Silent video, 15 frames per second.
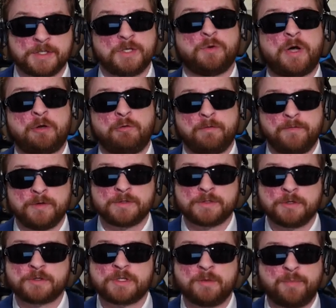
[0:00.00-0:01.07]
So I reverse
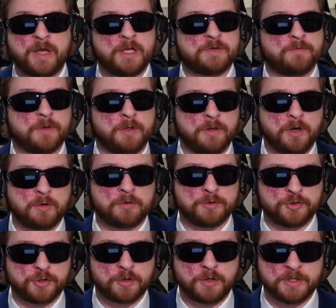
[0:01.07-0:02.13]
searched the page for the Local
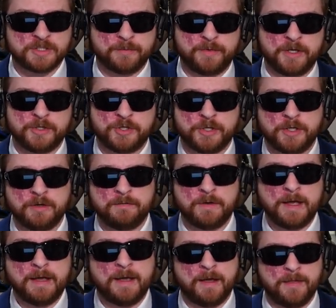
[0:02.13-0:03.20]
Journalism Initiative
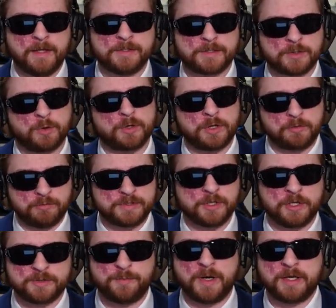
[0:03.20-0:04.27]
and then sorted the
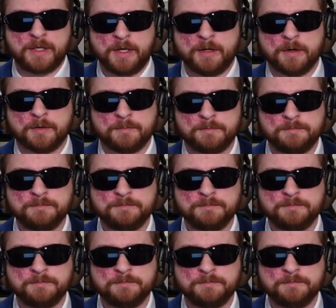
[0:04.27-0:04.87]
results by year.